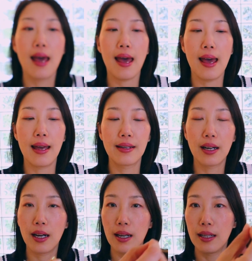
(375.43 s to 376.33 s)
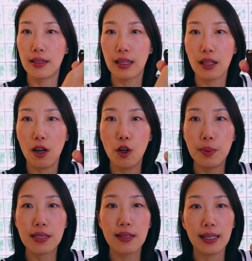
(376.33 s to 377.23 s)
and it
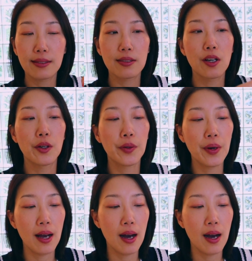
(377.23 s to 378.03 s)
opens like so.